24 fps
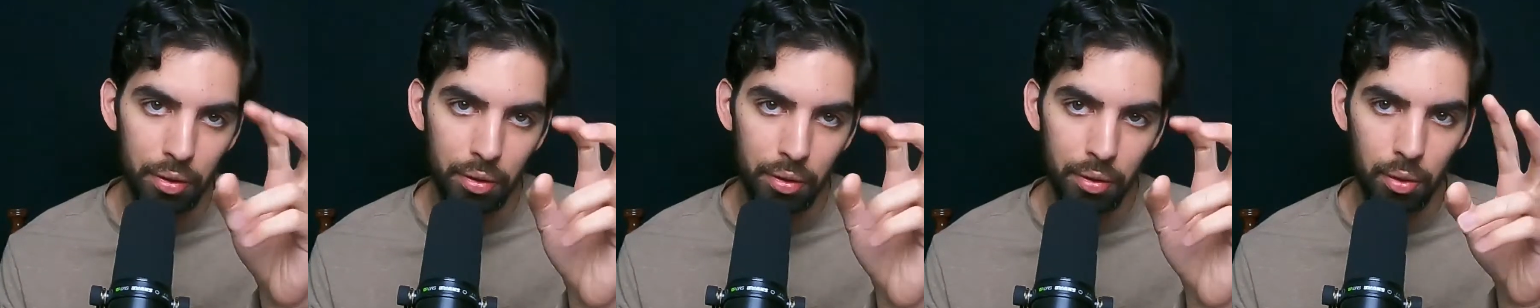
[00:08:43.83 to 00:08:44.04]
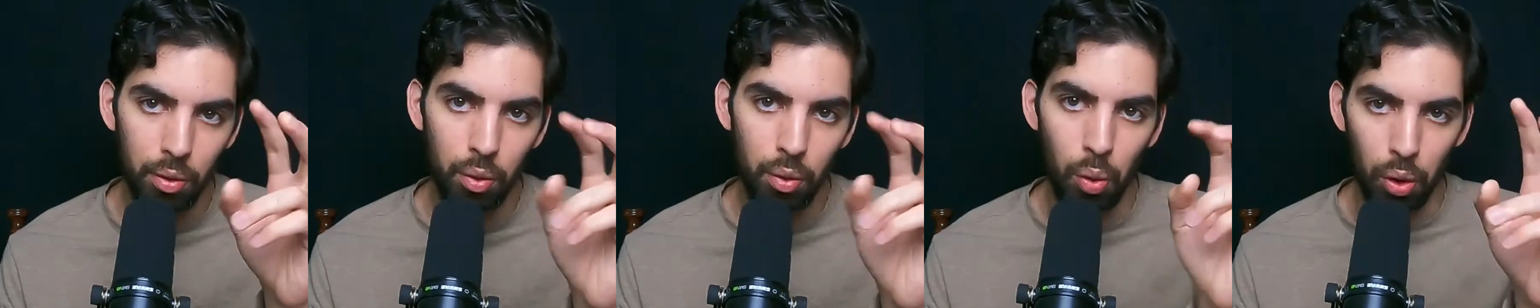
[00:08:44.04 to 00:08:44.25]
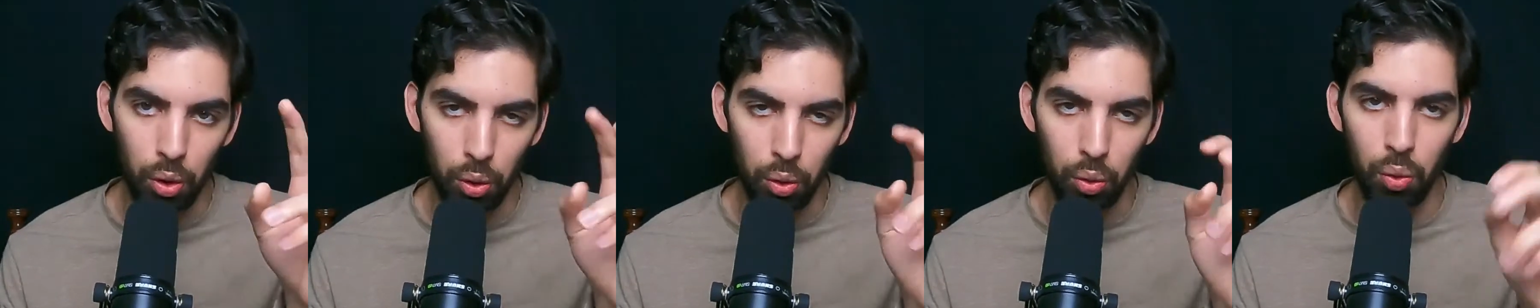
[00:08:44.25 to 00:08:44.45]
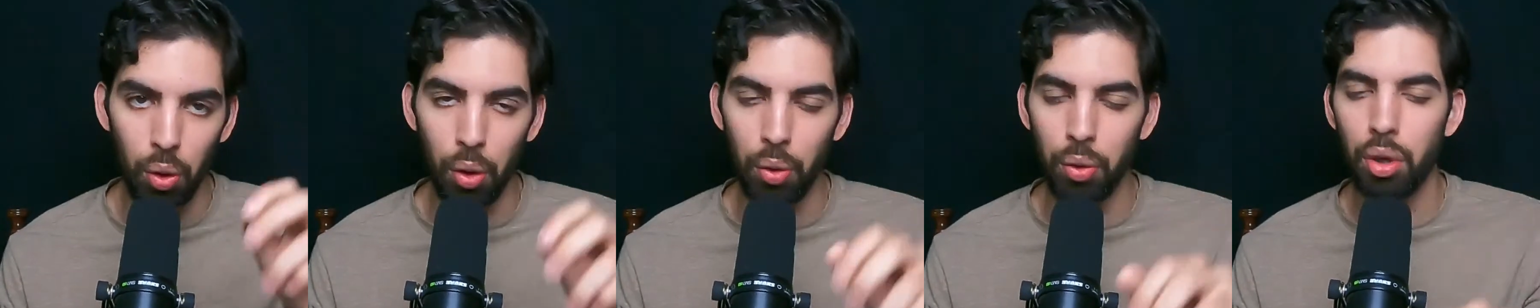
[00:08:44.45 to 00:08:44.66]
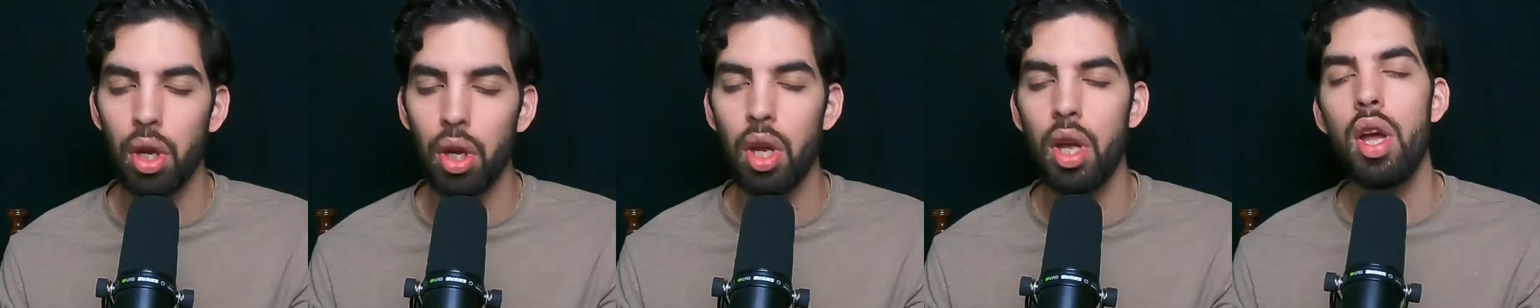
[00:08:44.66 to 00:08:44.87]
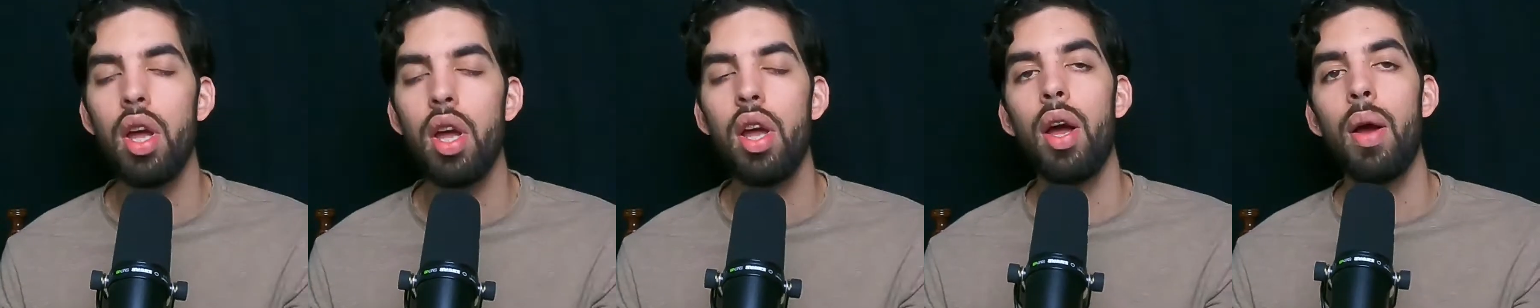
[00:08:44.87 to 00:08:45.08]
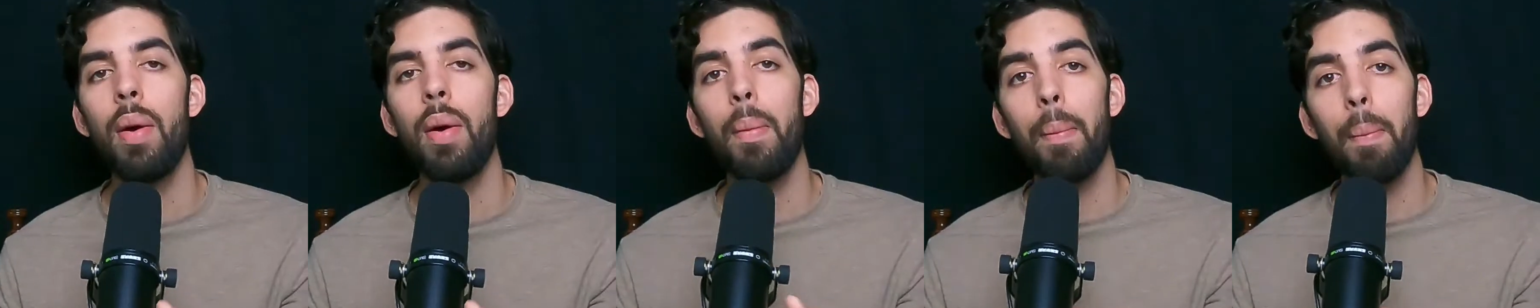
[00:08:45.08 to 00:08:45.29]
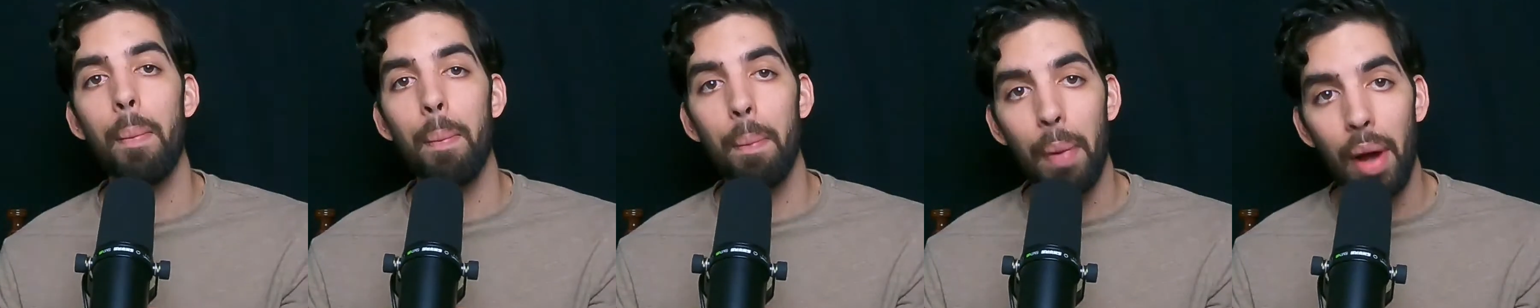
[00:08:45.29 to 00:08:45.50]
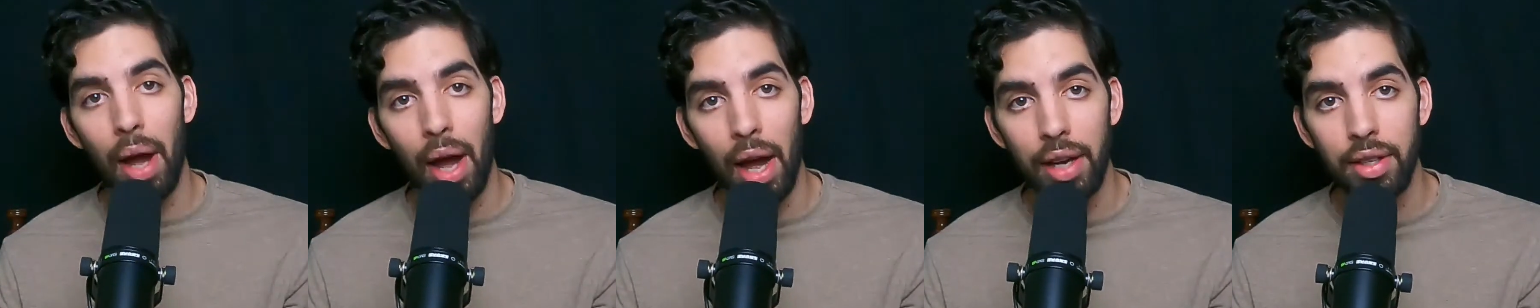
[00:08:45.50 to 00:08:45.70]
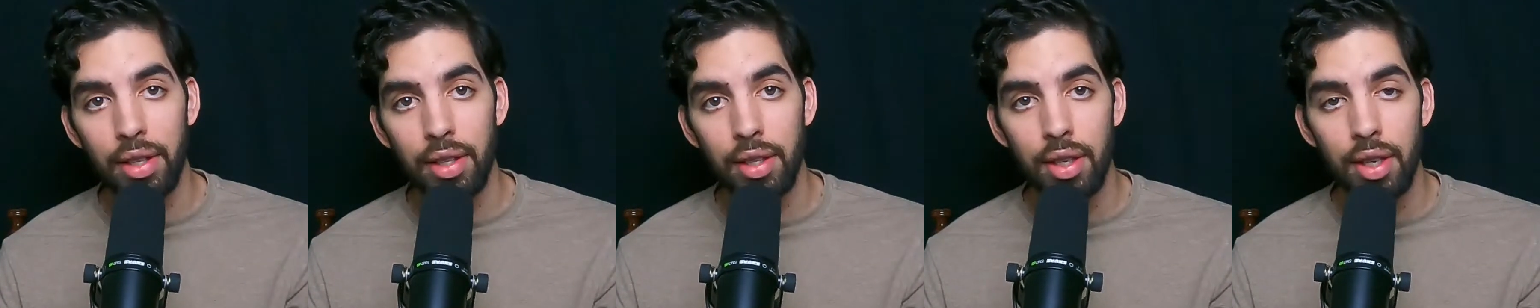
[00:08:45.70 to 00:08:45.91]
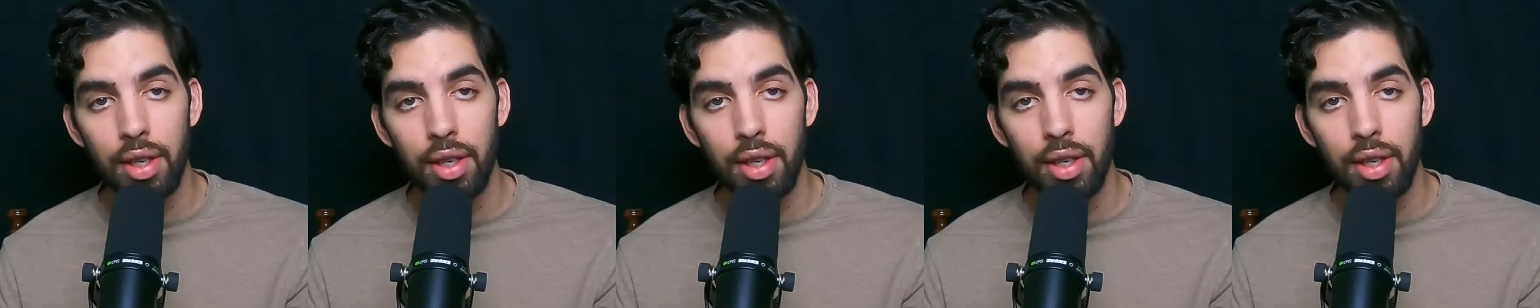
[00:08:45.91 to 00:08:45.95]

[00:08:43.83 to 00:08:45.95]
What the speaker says: quote unquote. But